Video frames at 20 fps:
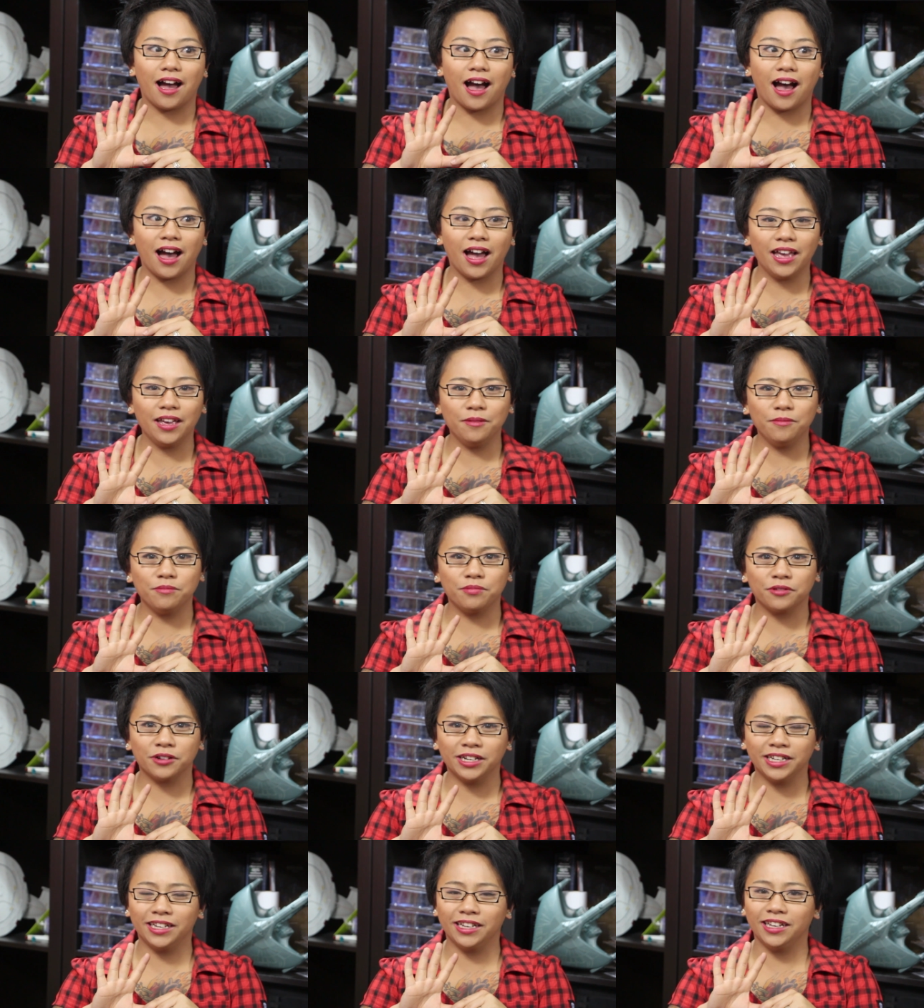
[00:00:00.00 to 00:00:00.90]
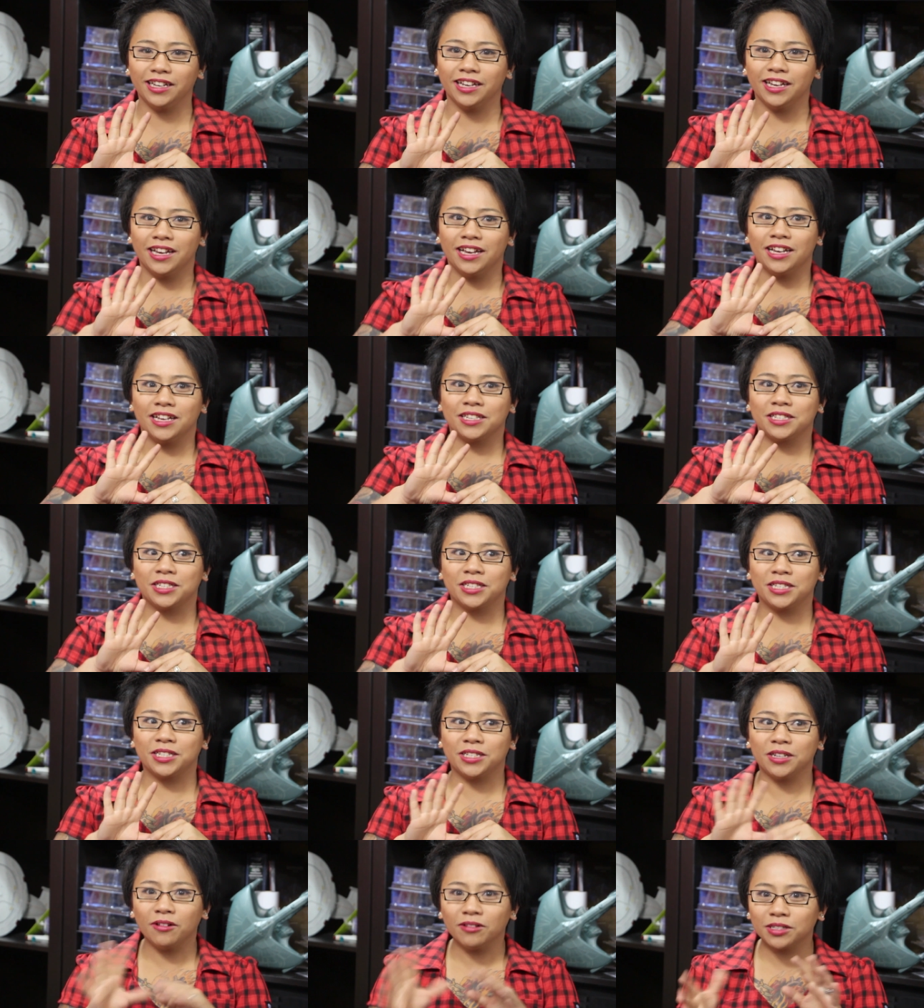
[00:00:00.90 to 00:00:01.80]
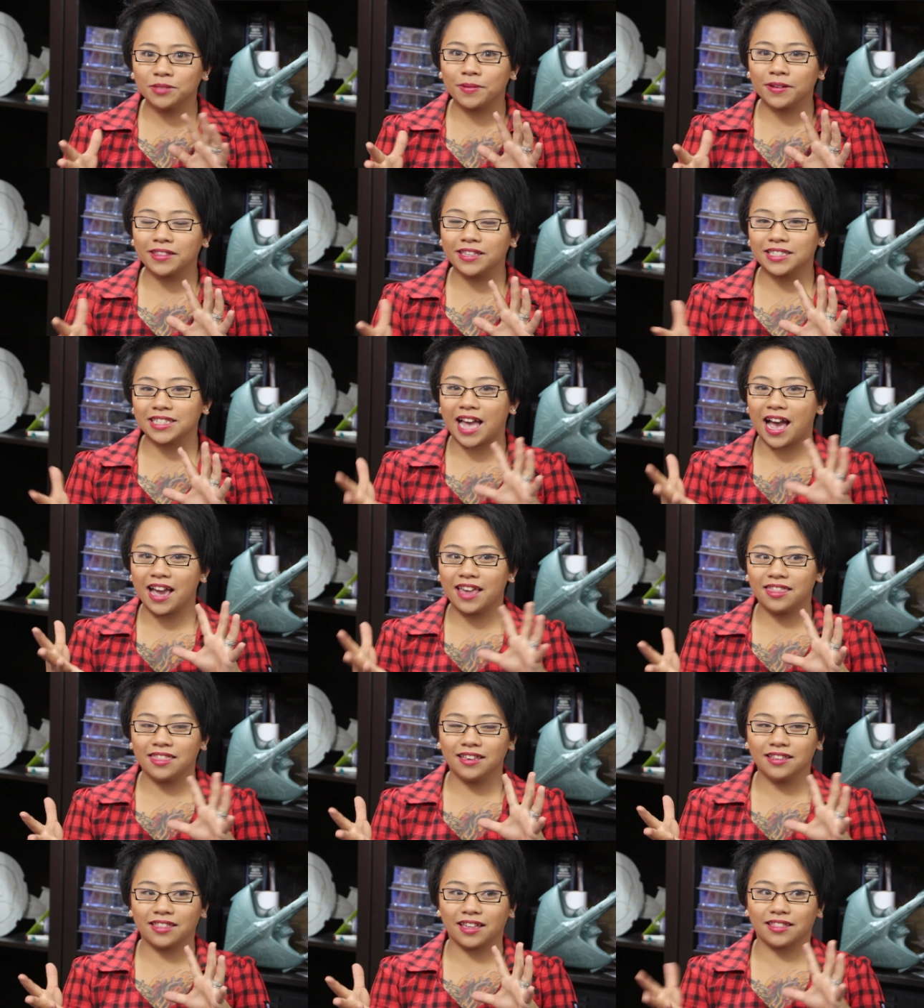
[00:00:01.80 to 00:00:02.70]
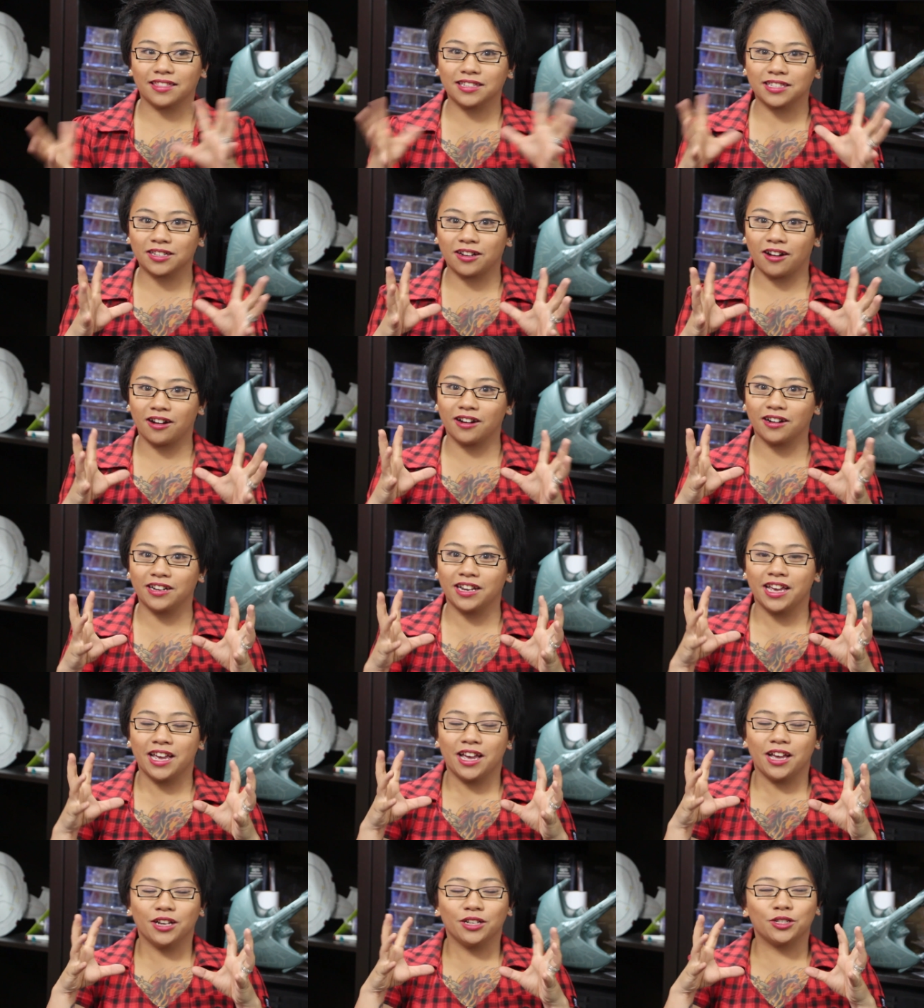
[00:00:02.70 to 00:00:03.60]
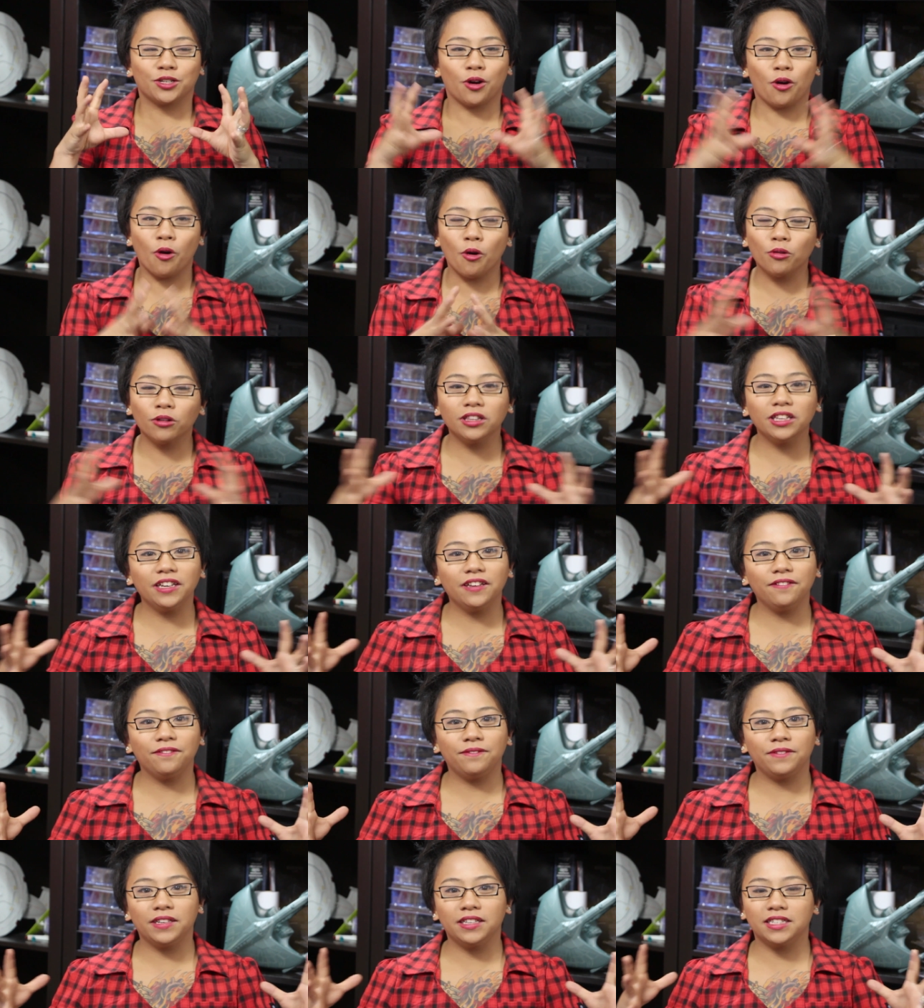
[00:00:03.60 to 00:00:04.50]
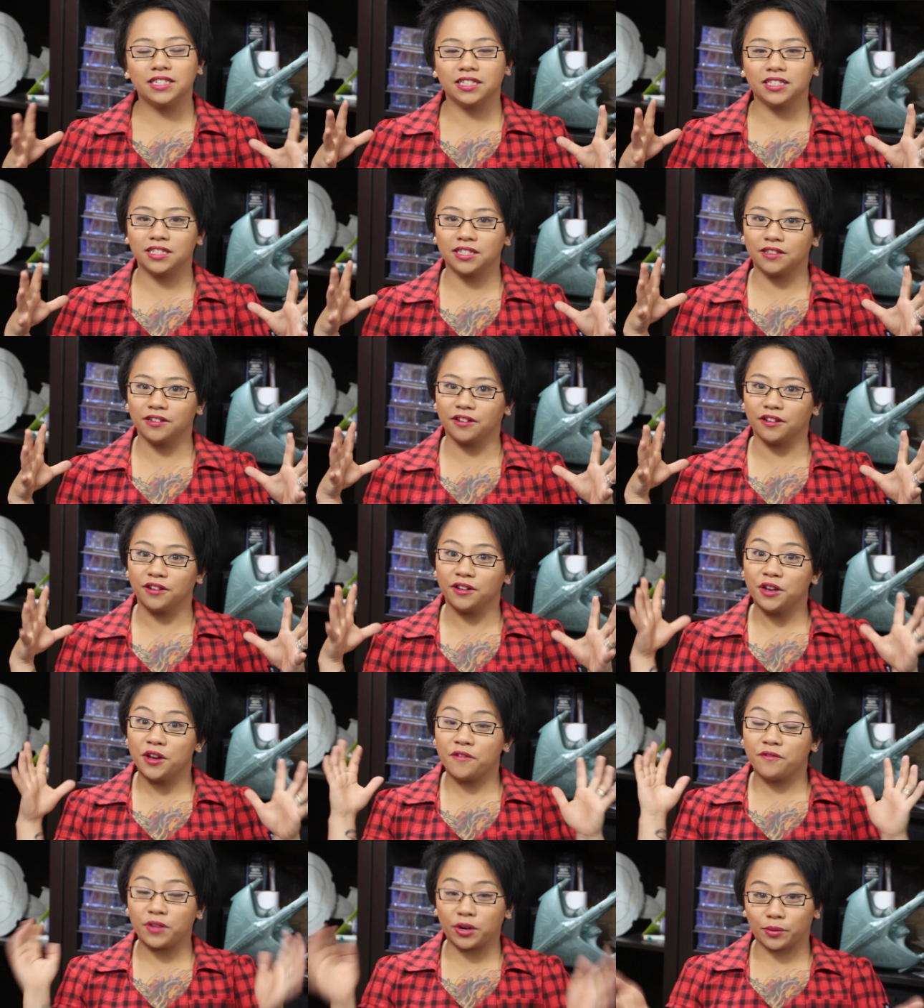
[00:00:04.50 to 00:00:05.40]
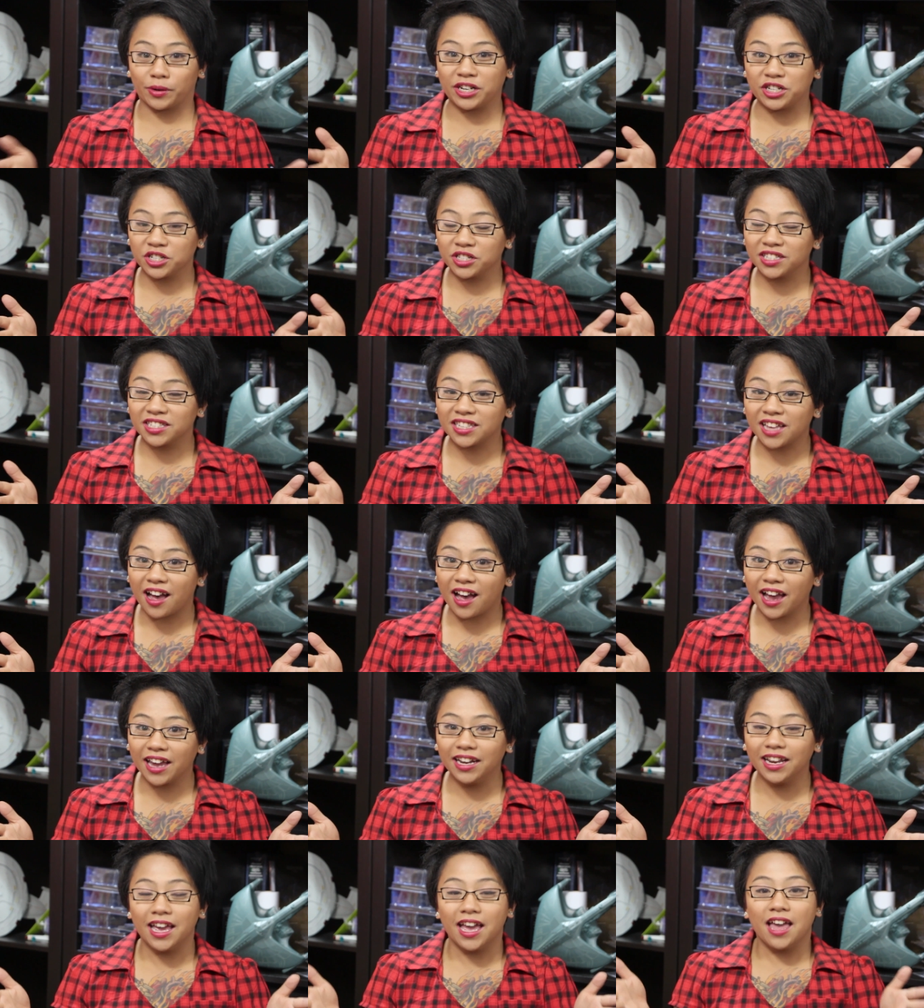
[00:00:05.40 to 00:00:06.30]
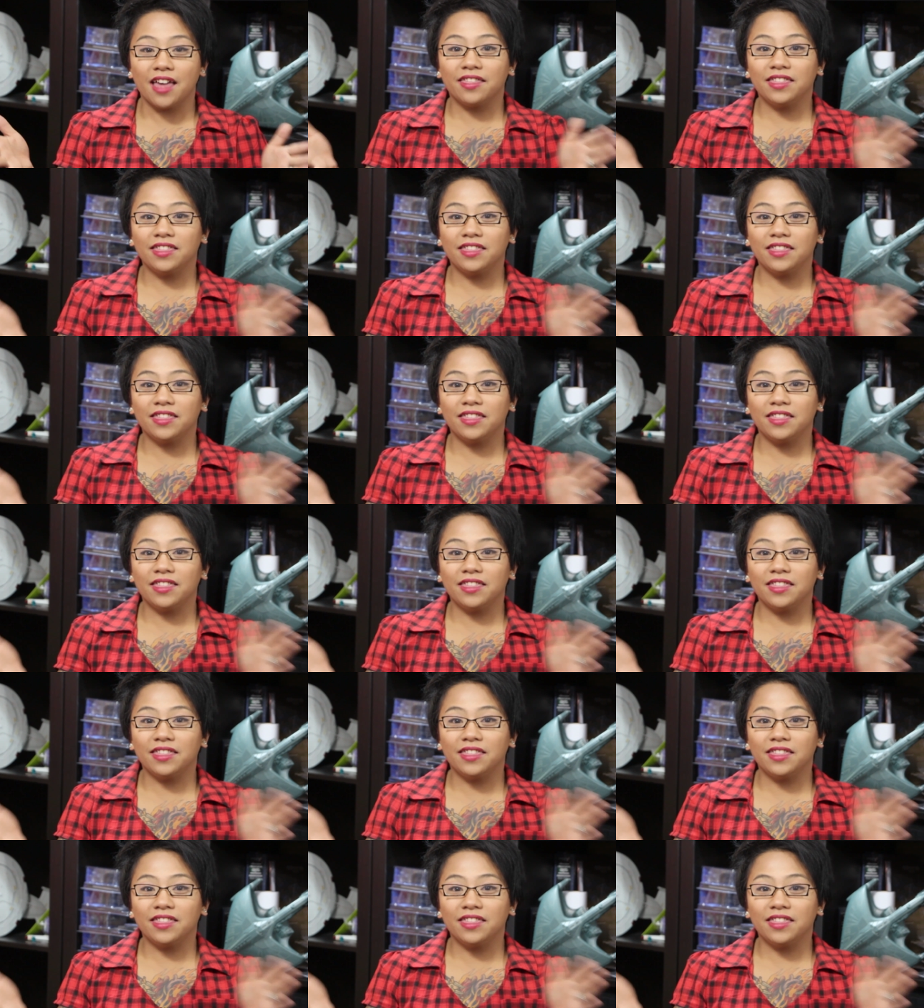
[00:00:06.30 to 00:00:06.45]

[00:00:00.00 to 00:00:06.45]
I am pretty stoked about this. I think that this card totally feeds into the Federation side.